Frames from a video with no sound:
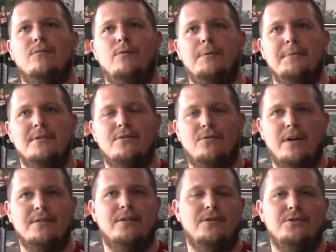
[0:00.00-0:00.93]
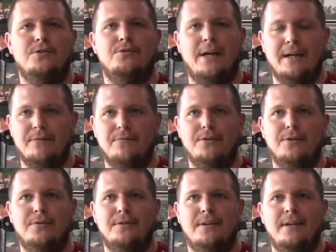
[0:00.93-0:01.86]
and women's cross-country track and
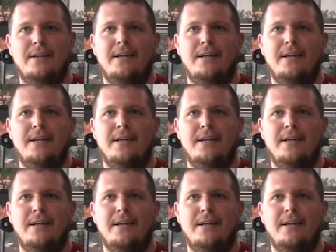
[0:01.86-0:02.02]
field